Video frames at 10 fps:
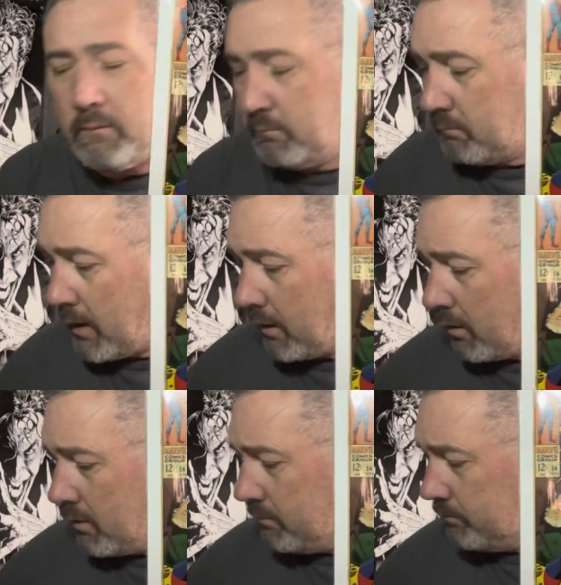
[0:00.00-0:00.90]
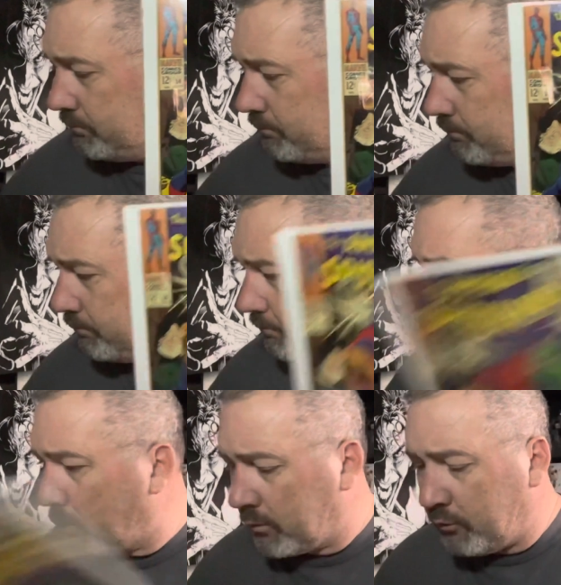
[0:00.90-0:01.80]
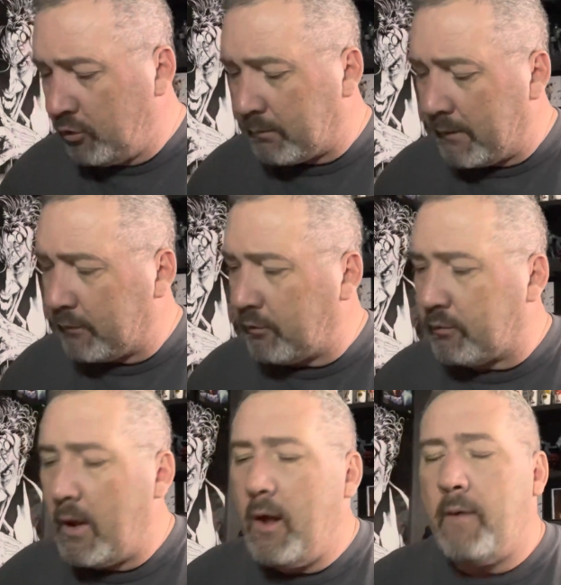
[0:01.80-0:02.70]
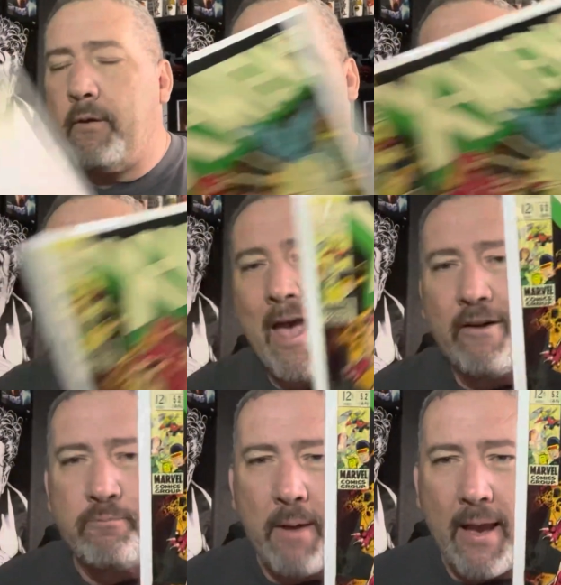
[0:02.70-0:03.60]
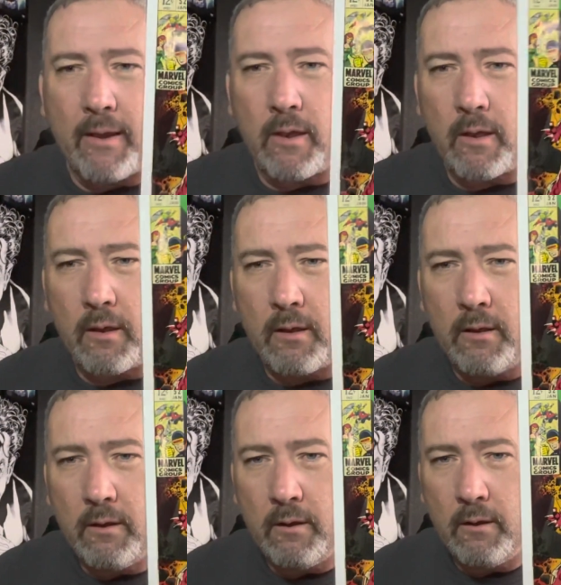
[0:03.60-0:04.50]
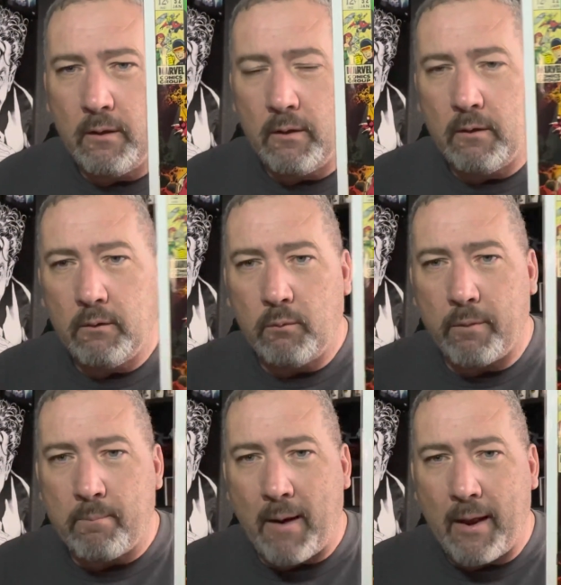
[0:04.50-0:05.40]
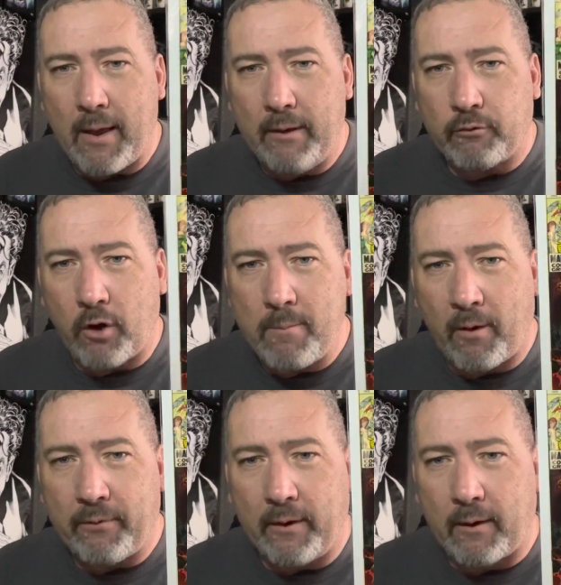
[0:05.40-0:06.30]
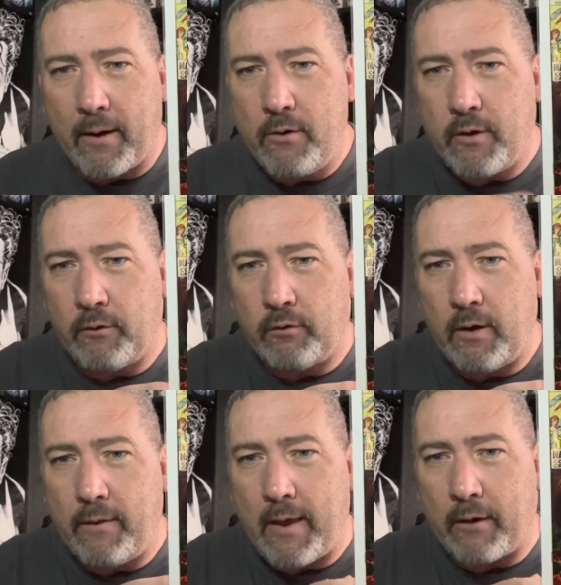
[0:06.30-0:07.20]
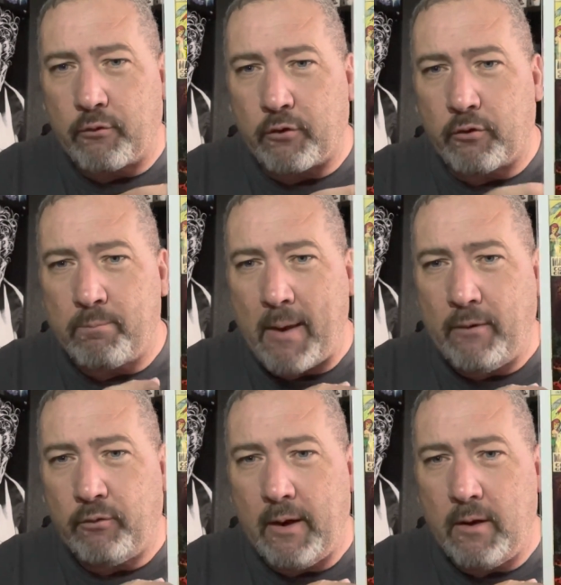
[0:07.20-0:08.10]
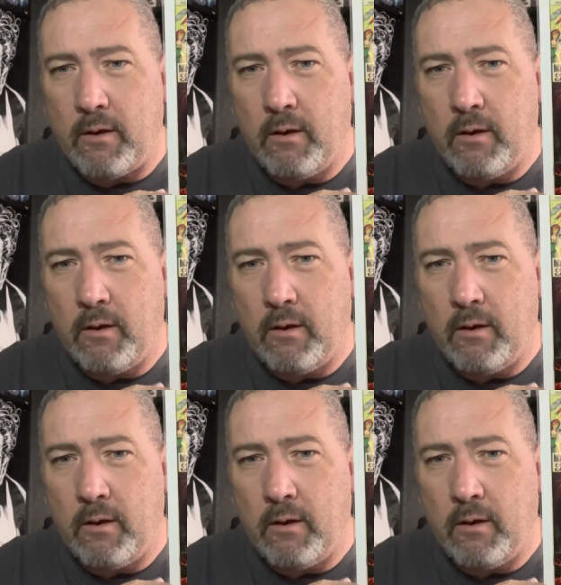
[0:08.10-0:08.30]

mylar, or excuse me, this is this is a halfback with mylite. Sorry about the glare. You can see the extra spacing